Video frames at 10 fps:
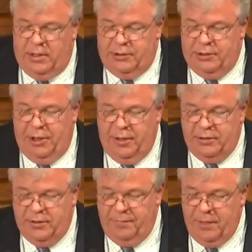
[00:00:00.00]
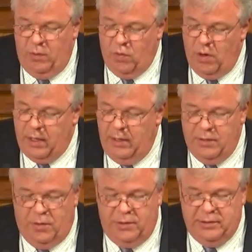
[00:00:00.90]
Students who've been working
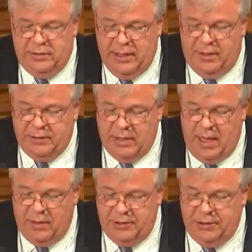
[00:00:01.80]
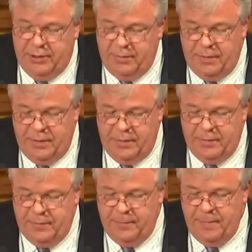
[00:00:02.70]
towards the Zell Scholarship
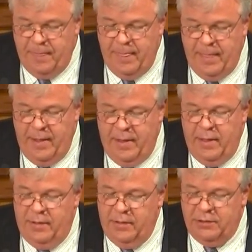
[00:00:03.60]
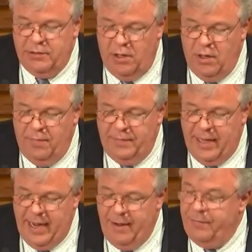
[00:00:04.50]
deserve
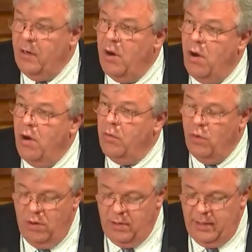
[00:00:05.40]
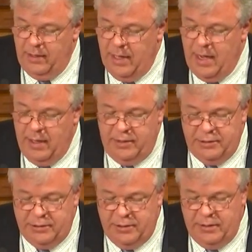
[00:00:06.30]
to have their hard work
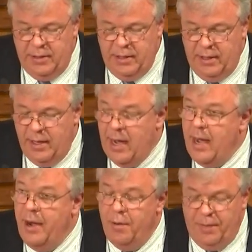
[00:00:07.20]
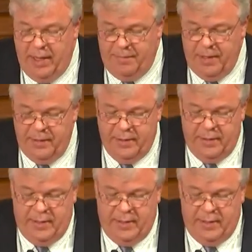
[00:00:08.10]
acknowledged in a higher payment.